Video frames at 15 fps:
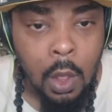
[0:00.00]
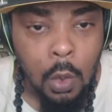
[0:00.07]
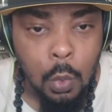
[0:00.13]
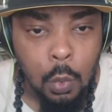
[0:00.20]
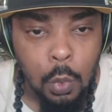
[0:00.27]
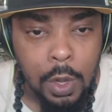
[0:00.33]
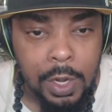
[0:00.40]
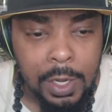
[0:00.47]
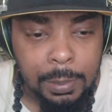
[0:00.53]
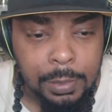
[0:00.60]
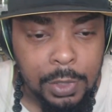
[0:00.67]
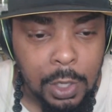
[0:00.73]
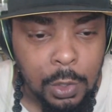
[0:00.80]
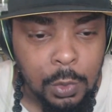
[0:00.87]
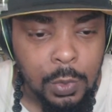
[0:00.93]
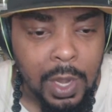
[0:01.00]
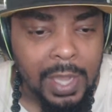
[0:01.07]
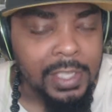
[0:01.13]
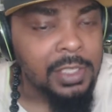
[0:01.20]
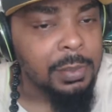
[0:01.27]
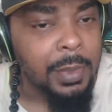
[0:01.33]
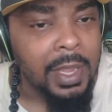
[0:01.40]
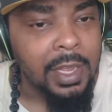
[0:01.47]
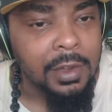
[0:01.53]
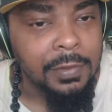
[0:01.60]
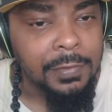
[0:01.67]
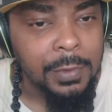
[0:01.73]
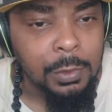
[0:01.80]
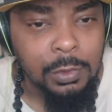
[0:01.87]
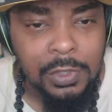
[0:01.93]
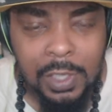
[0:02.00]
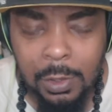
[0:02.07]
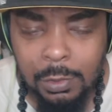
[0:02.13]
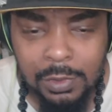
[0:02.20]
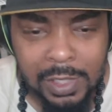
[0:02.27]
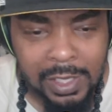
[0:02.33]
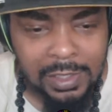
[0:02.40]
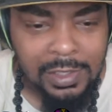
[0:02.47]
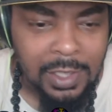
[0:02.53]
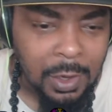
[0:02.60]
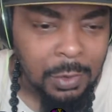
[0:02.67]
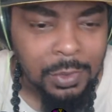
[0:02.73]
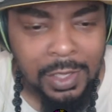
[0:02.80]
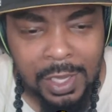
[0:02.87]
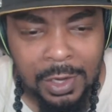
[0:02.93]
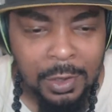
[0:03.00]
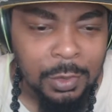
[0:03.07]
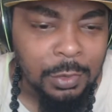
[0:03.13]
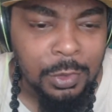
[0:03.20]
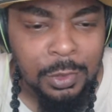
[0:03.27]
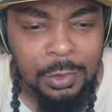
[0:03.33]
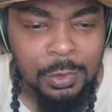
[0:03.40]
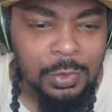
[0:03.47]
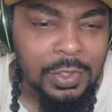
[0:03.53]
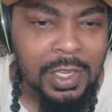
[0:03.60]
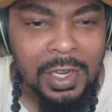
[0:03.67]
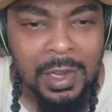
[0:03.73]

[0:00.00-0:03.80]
What up, though? Heist Man the Foe, talk that talk, ghetto news and